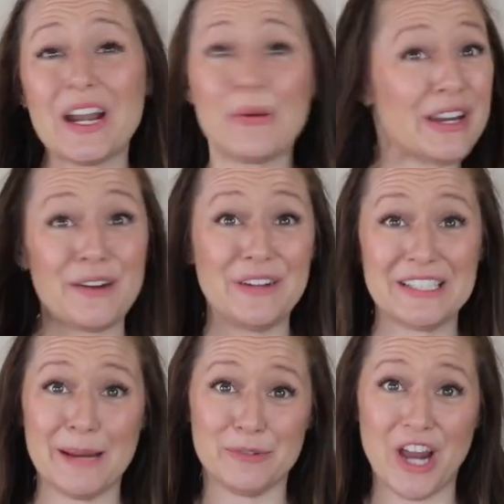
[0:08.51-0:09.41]
to quit your
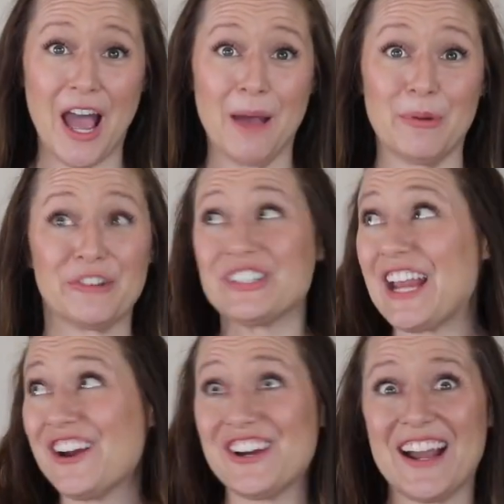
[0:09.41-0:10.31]
full-time job or
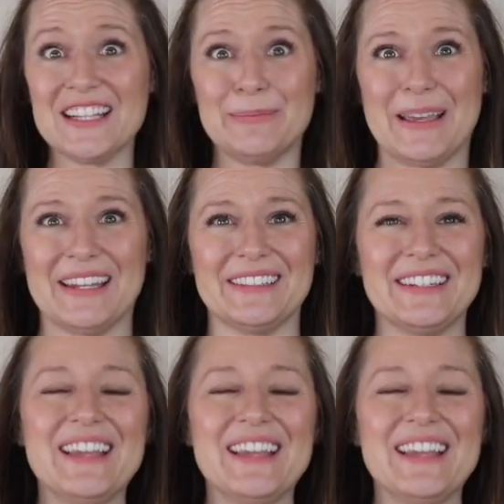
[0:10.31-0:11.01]
retire your husband.